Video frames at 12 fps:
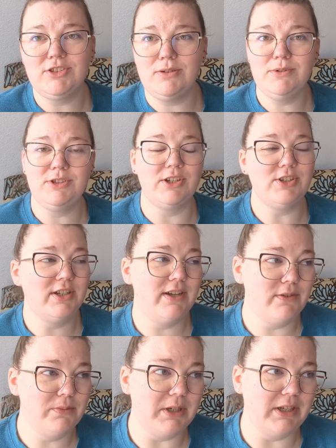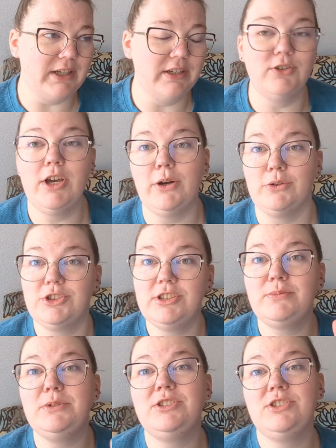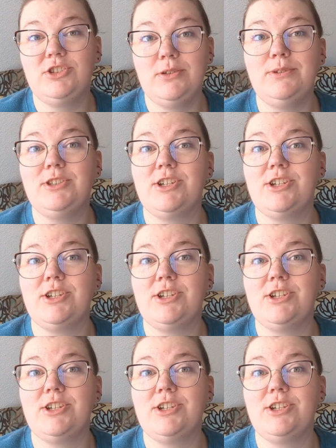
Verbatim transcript: She'd be judging everybody. No, she'd be